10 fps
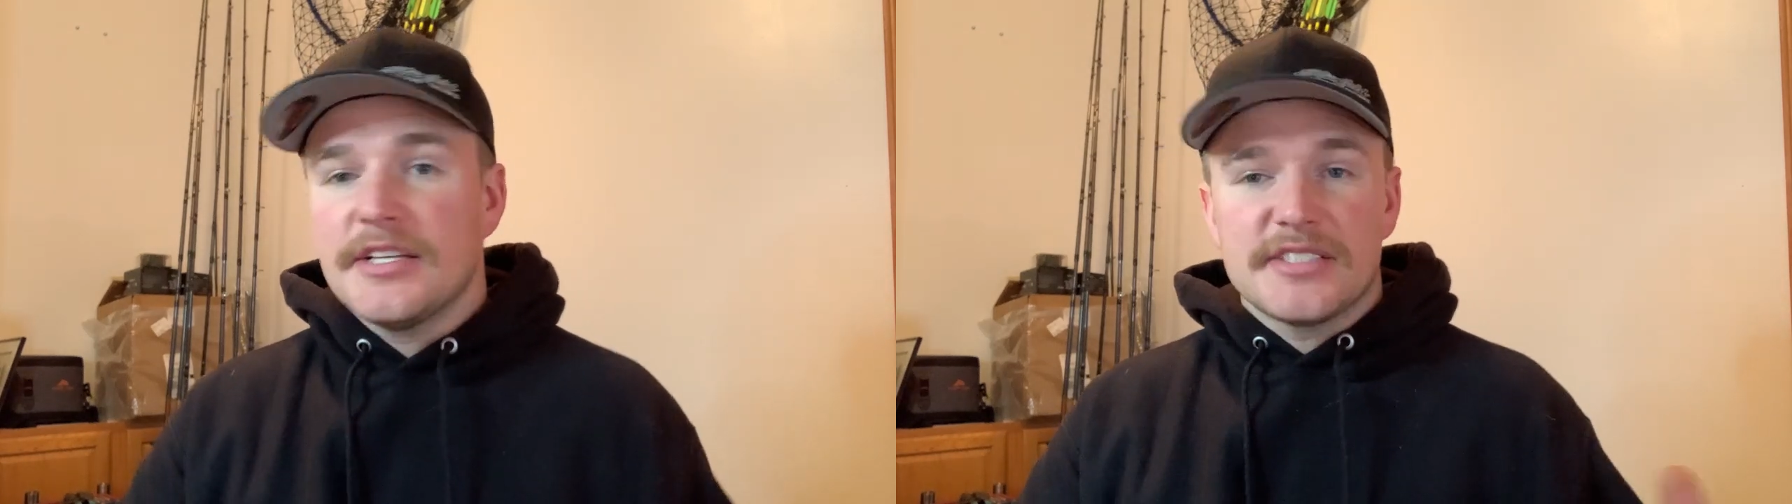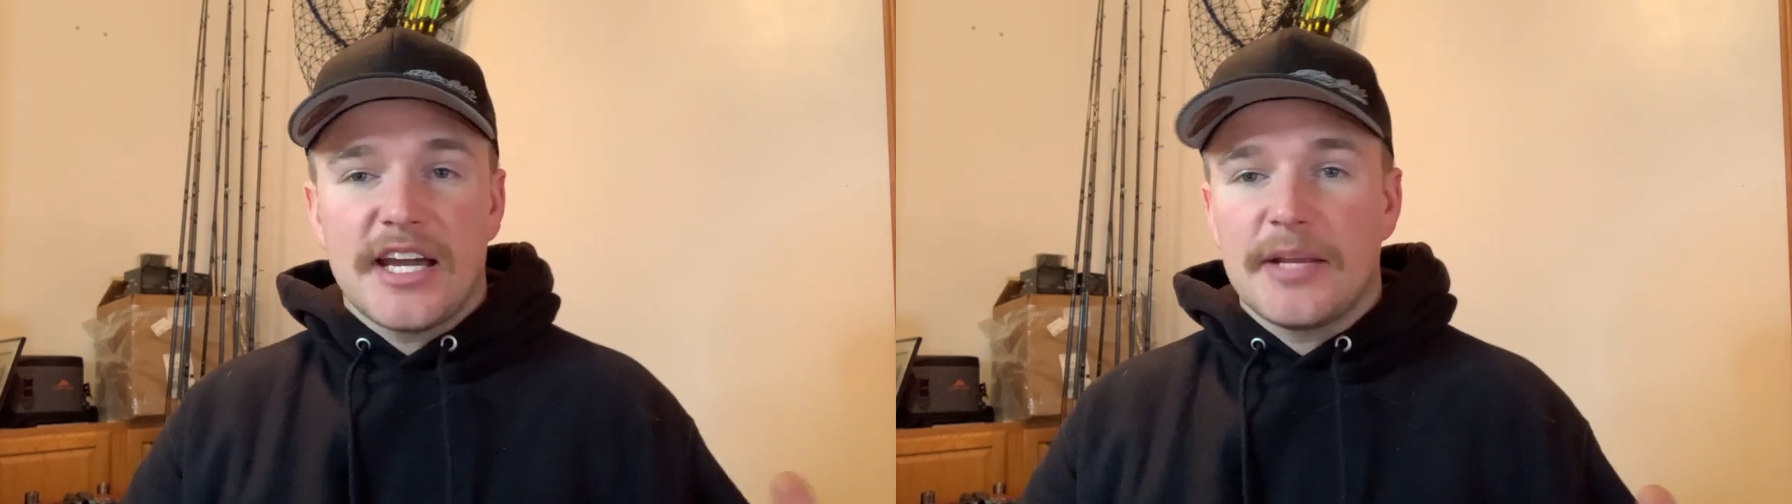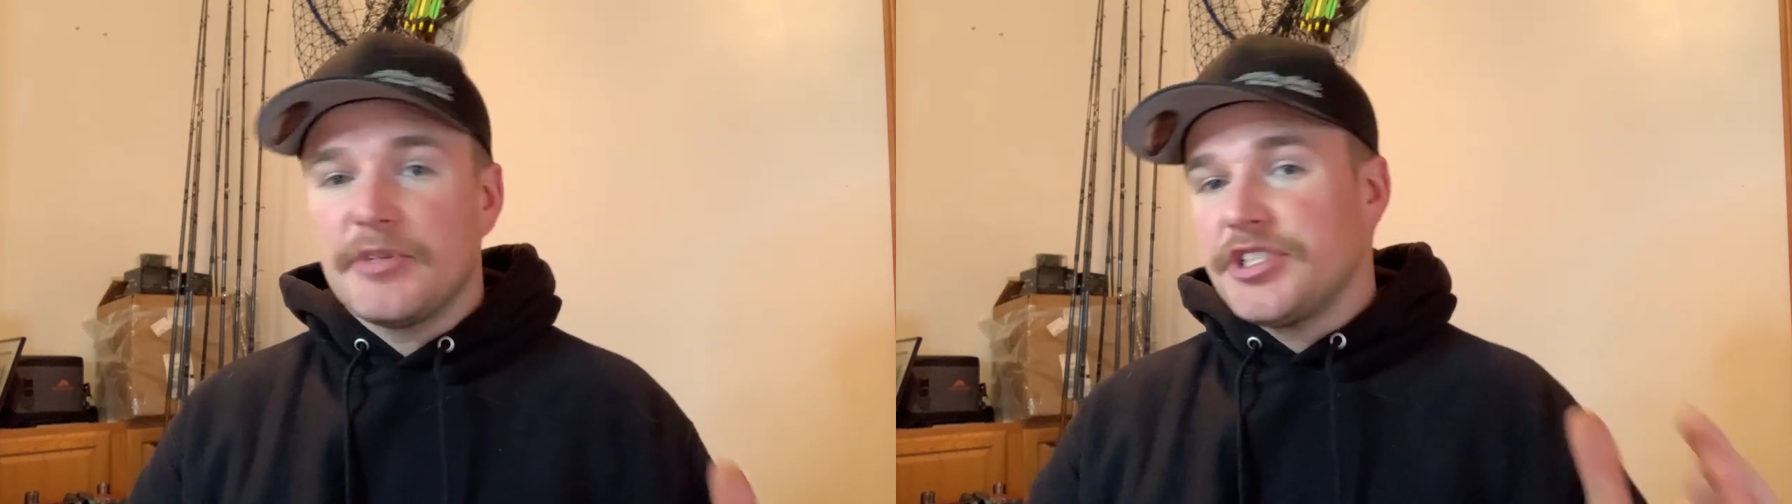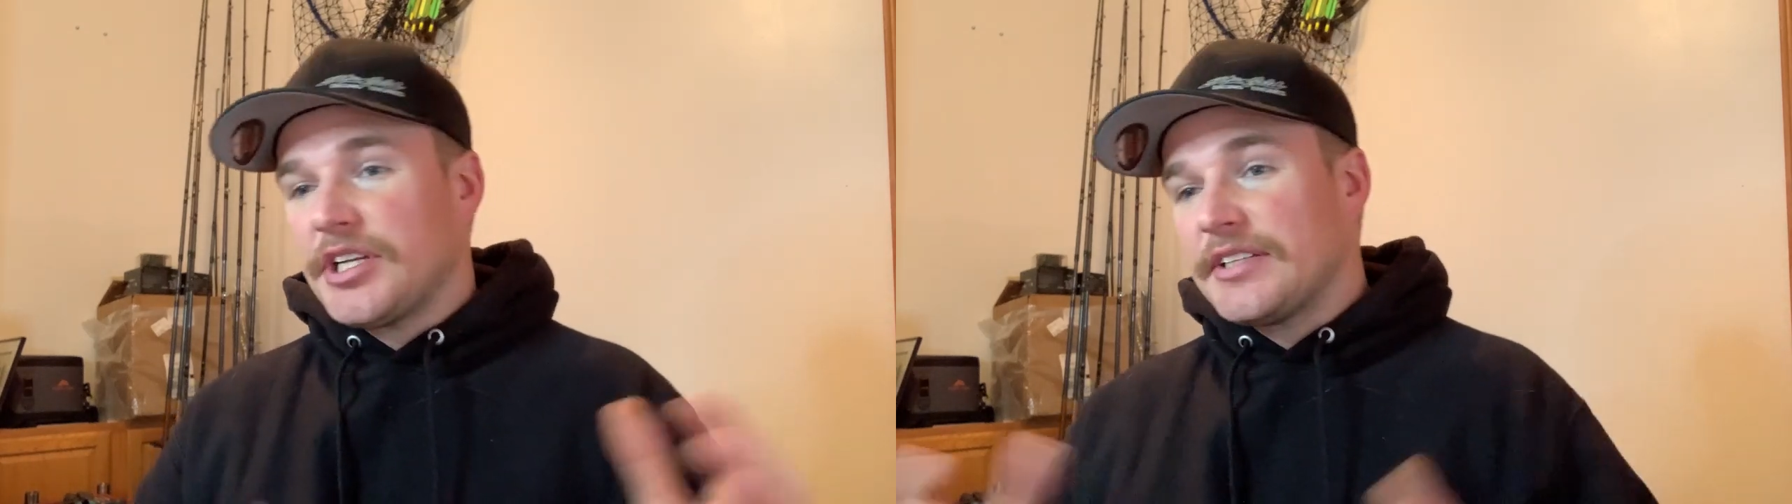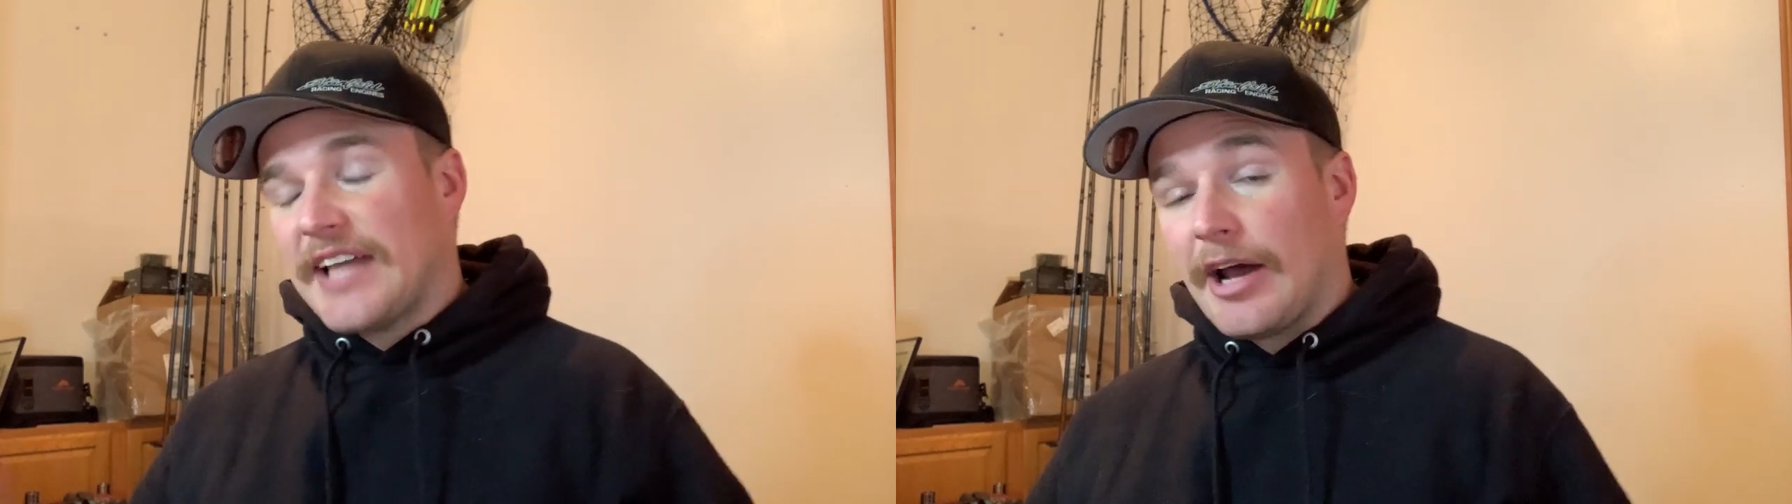side
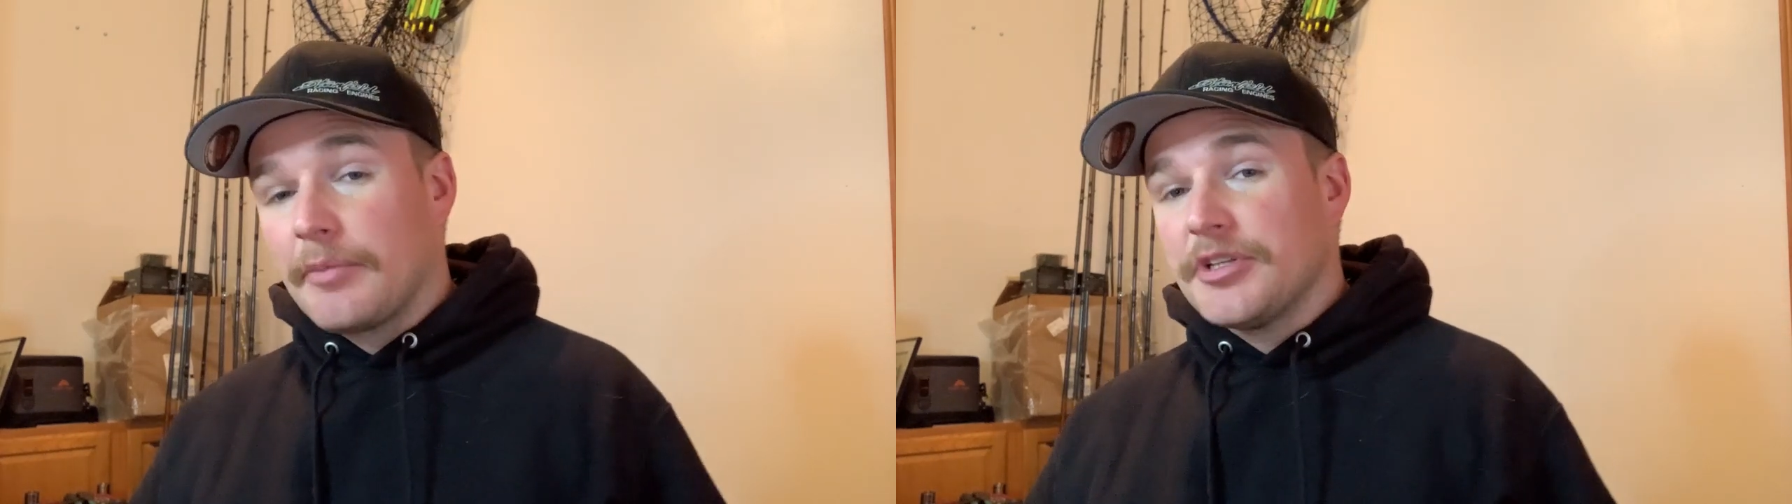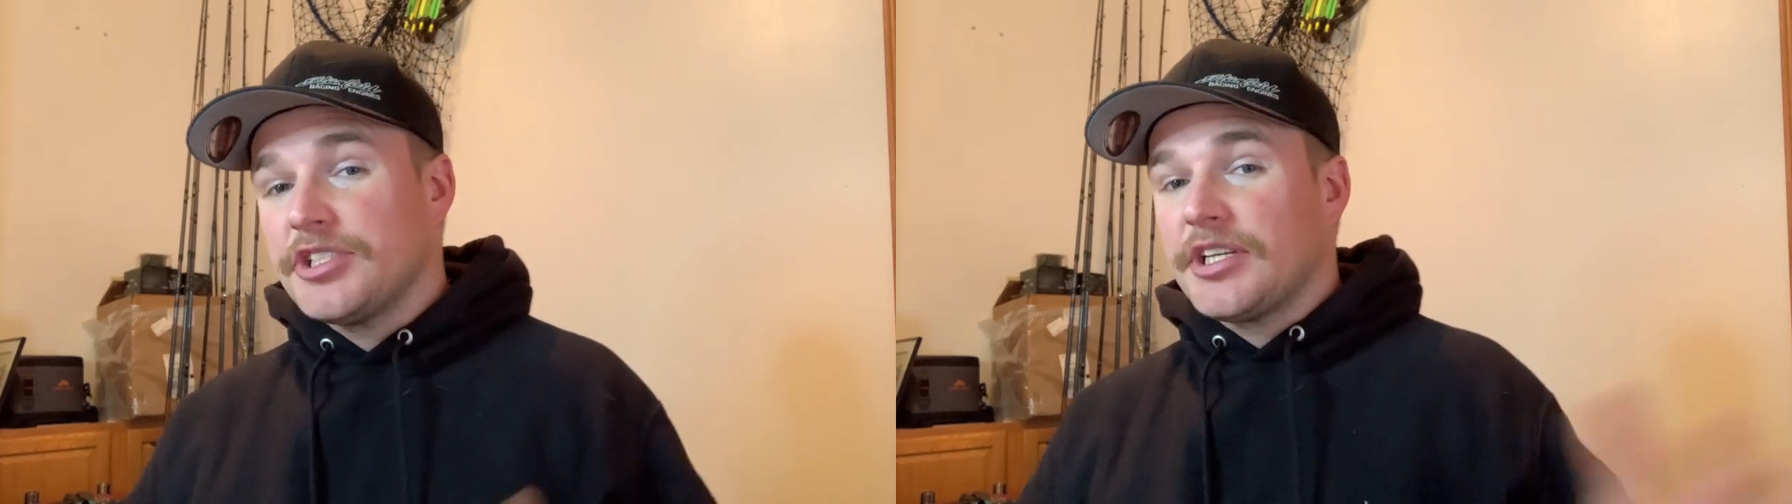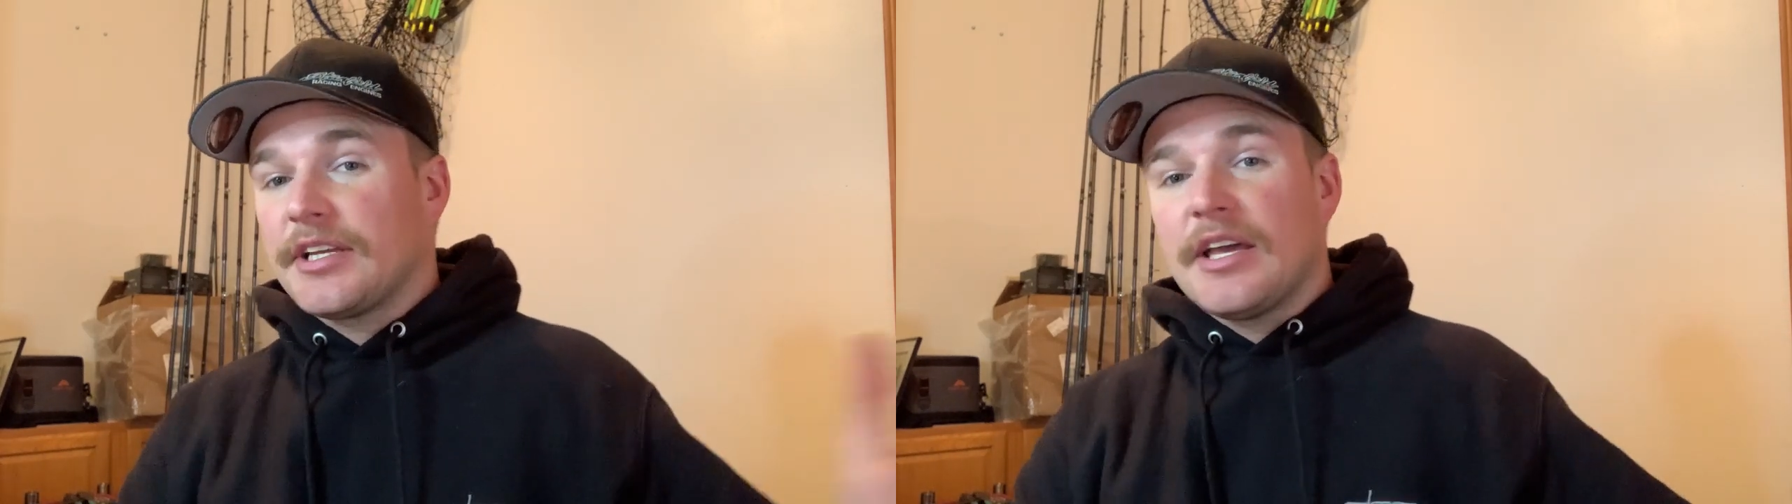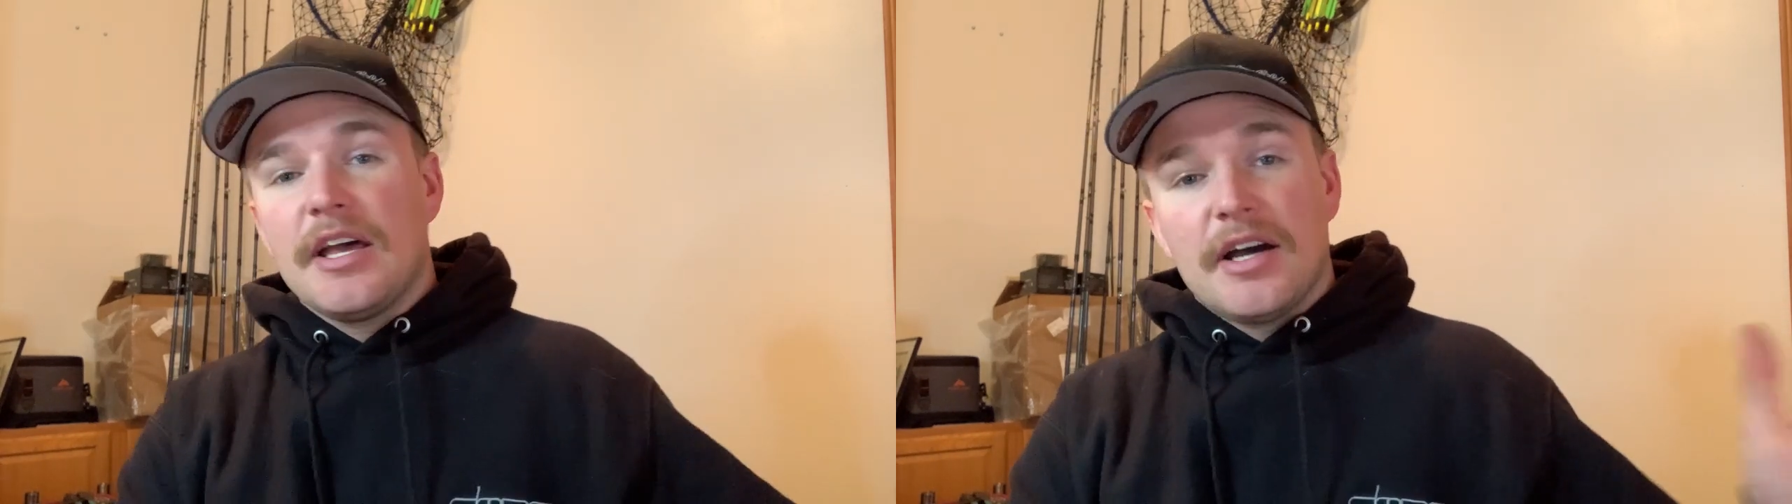imaging, down imaging,